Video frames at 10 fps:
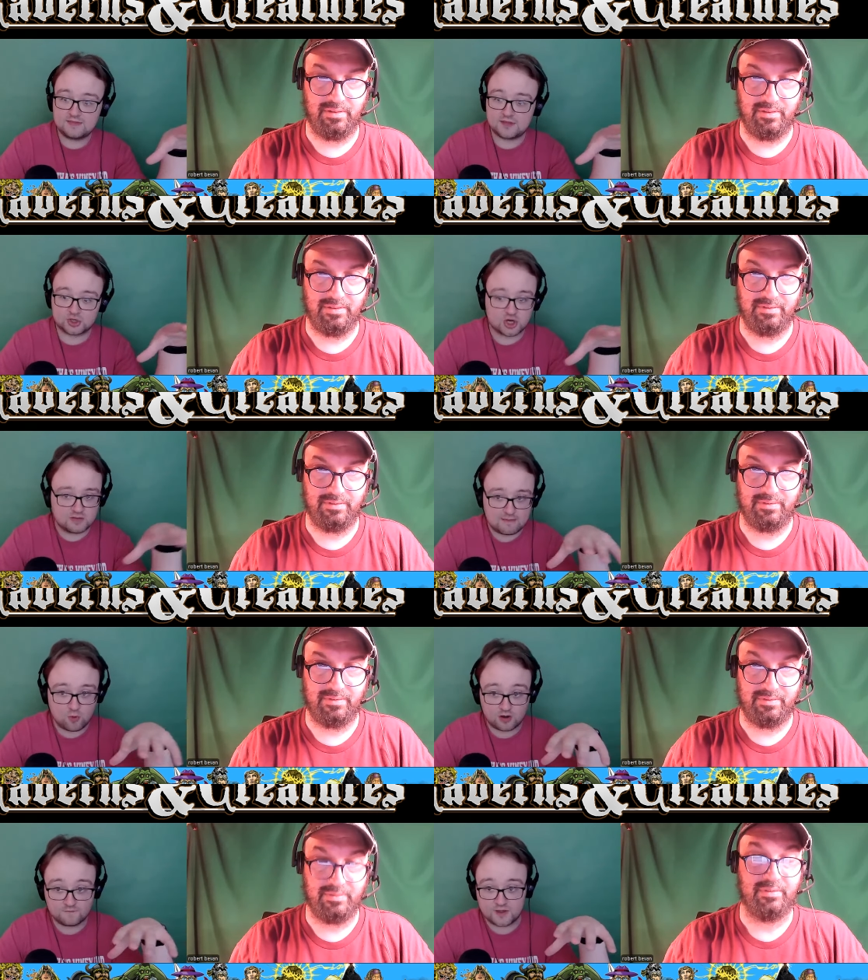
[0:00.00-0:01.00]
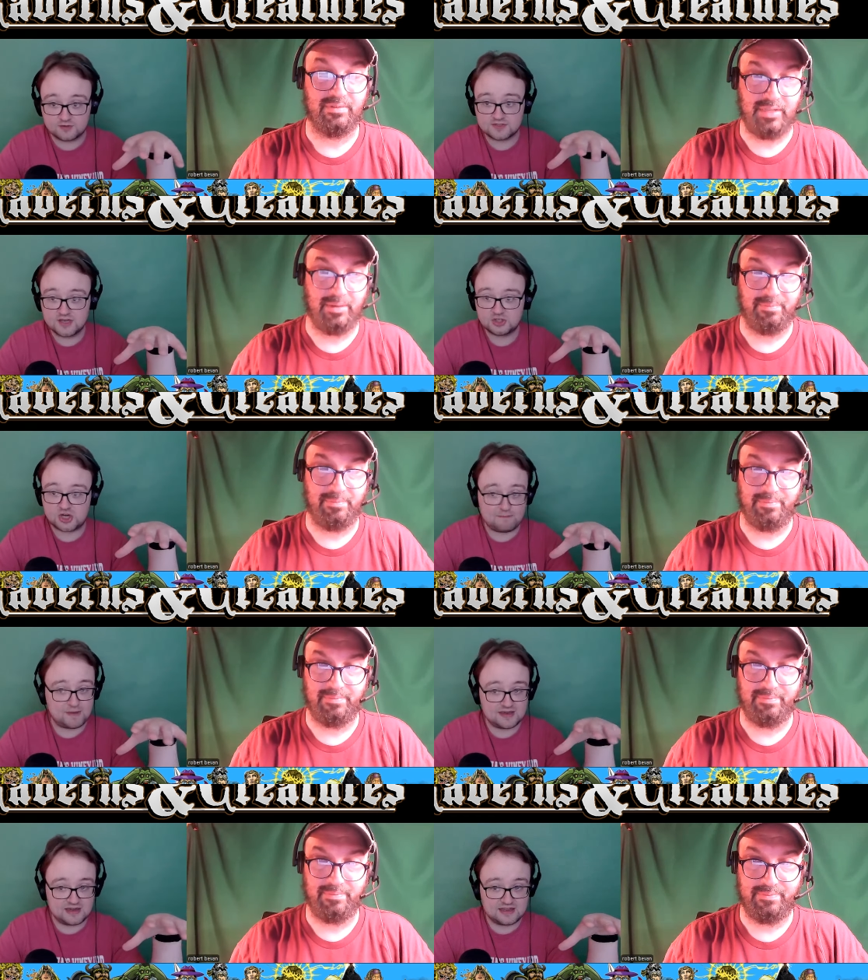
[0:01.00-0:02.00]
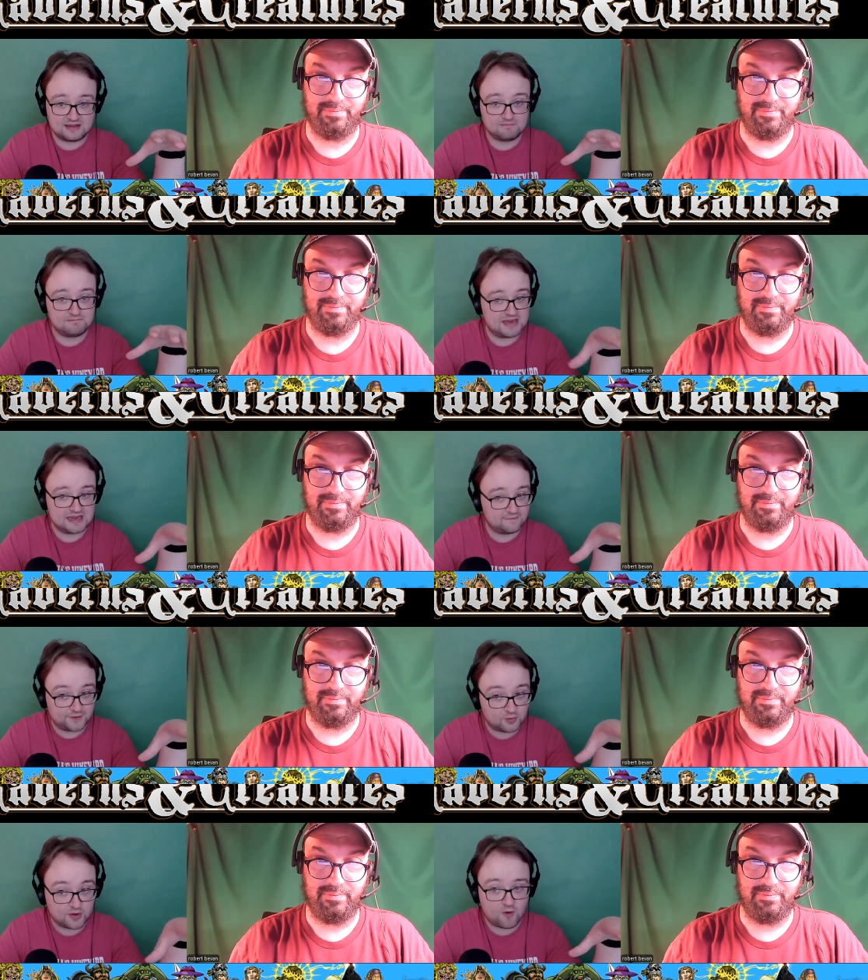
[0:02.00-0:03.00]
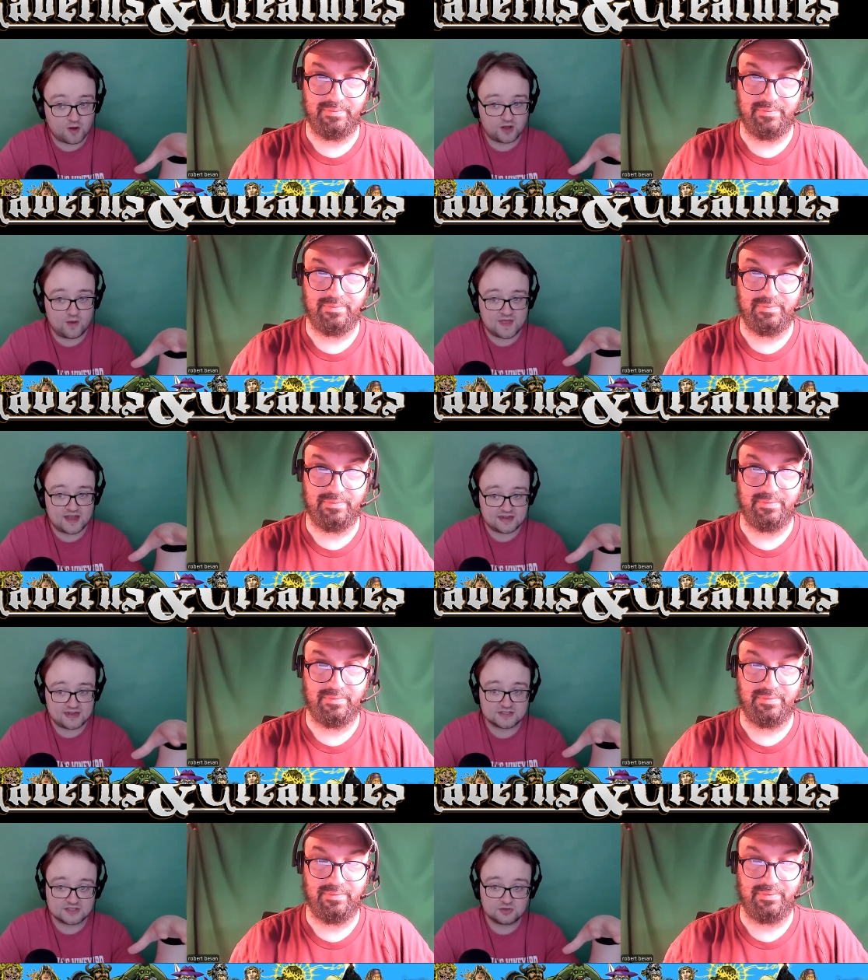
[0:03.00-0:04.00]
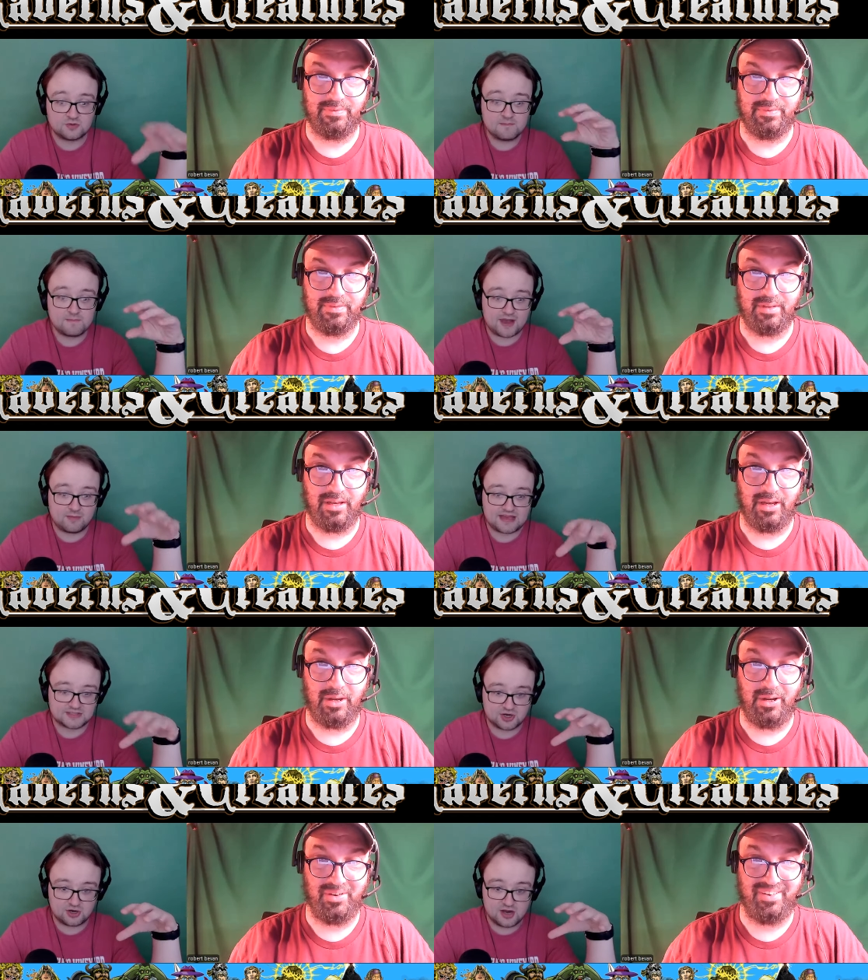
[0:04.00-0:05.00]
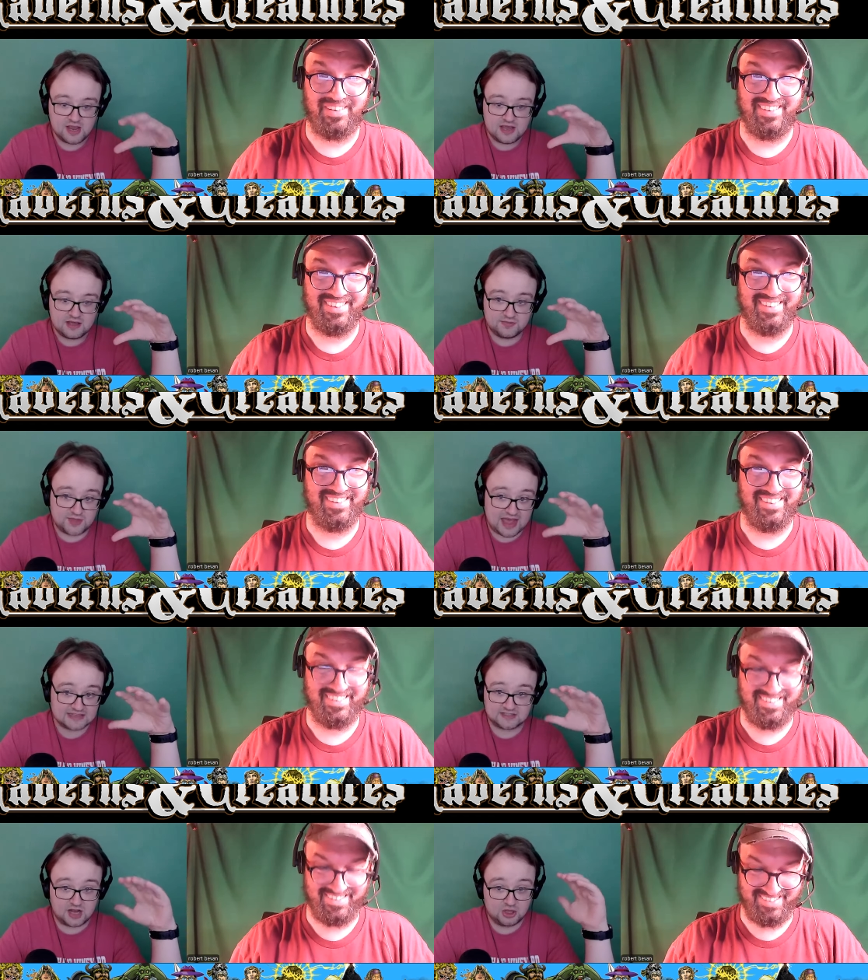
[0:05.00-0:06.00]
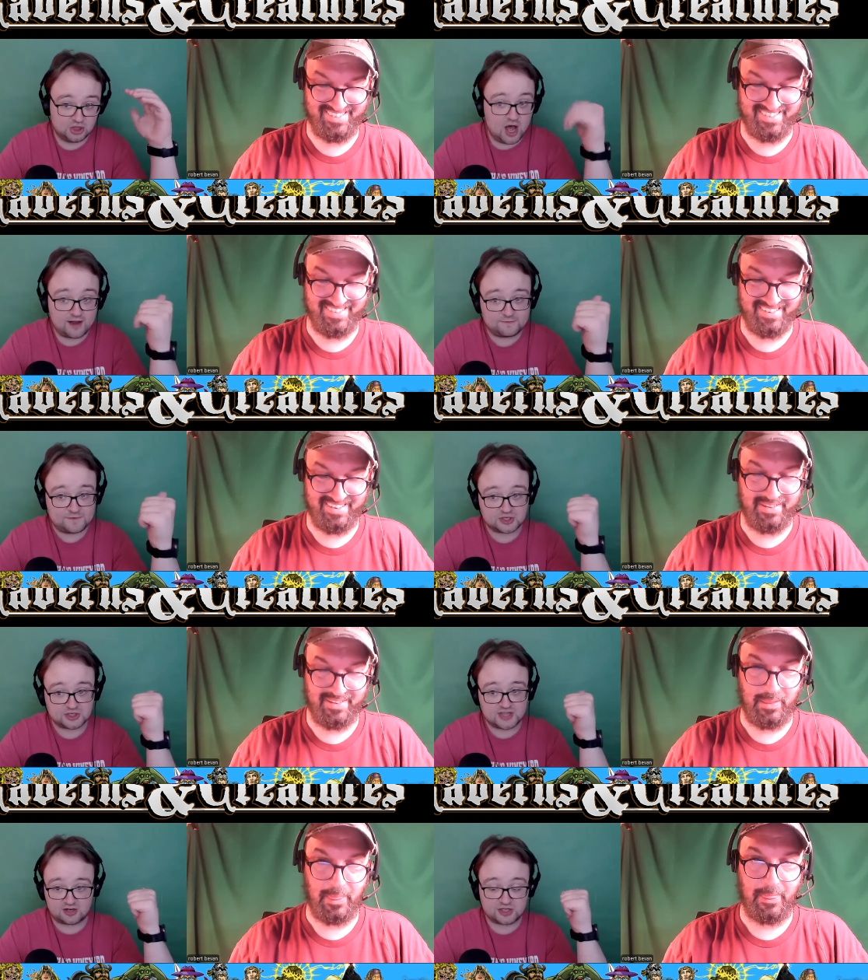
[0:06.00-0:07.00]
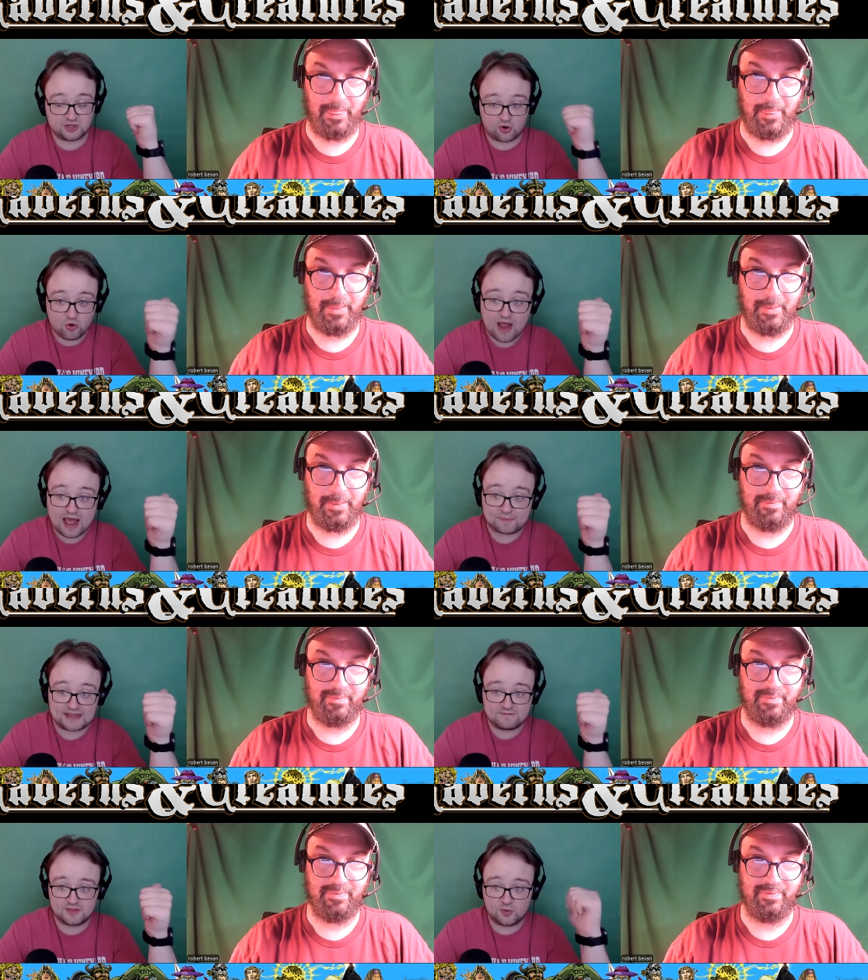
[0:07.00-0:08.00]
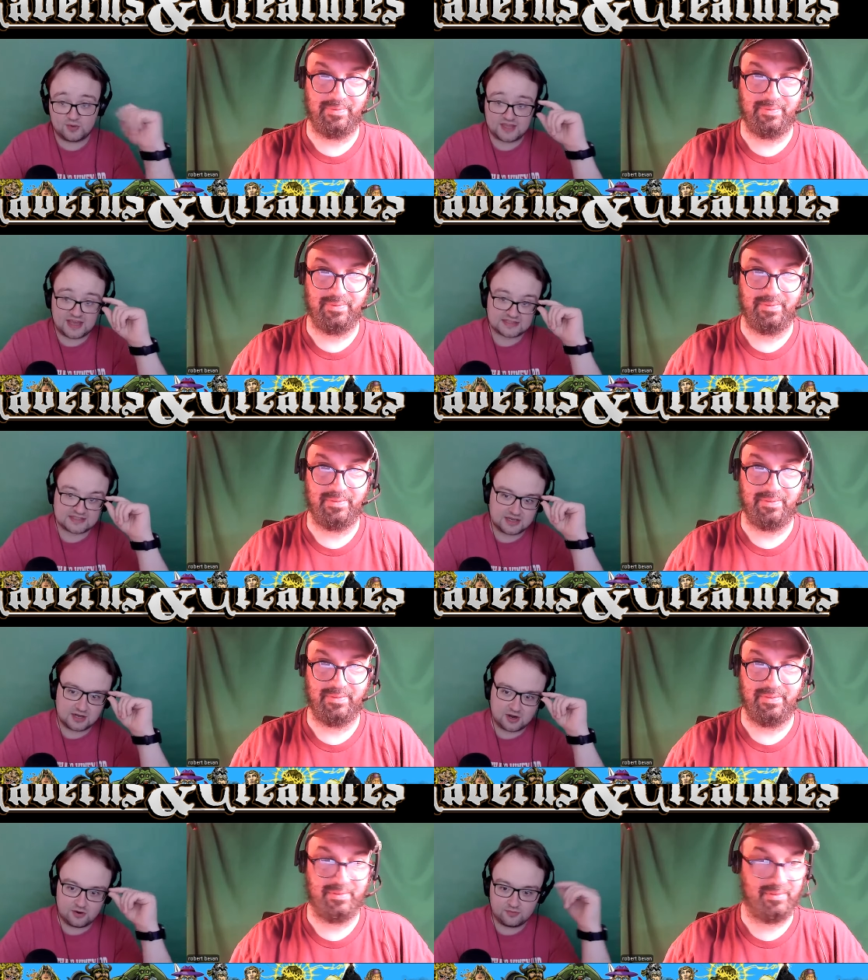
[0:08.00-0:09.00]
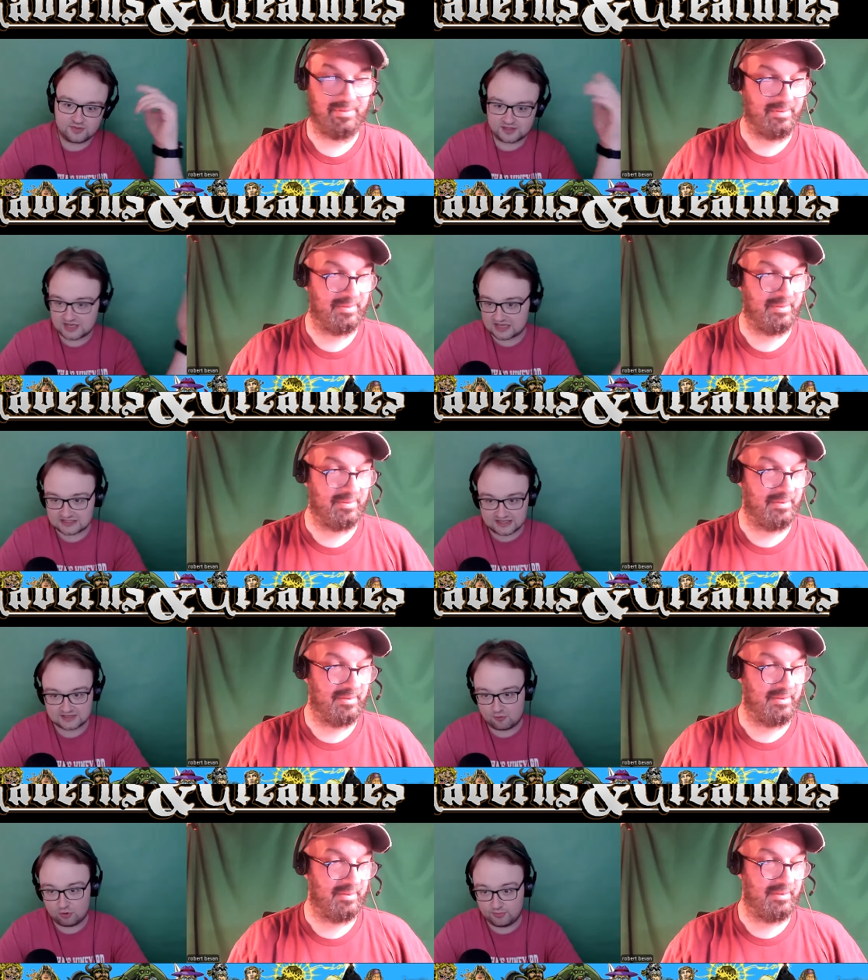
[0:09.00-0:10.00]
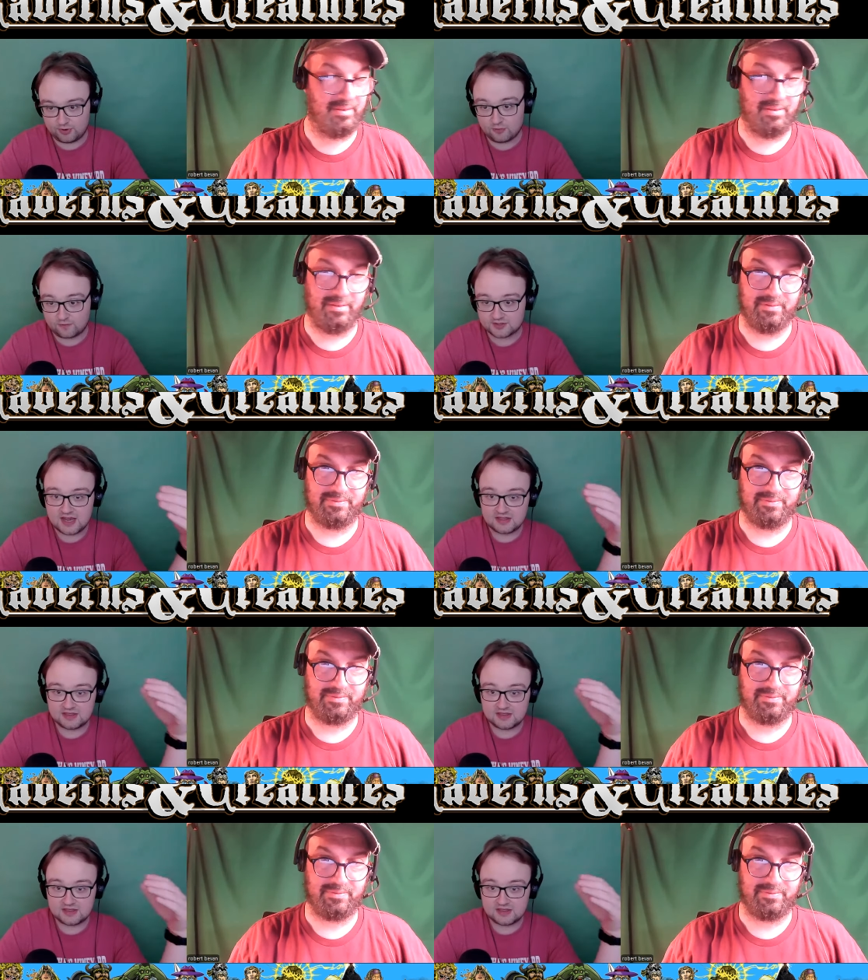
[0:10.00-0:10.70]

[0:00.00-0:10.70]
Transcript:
Speaker 1: There should have been more of those. Yeah. Champion didn't get meaningfully reworked in a way that it needed to. Battlemaster yeah. has a lot of features that are still crap, even though it gets you know the, its list of cool maneuvers.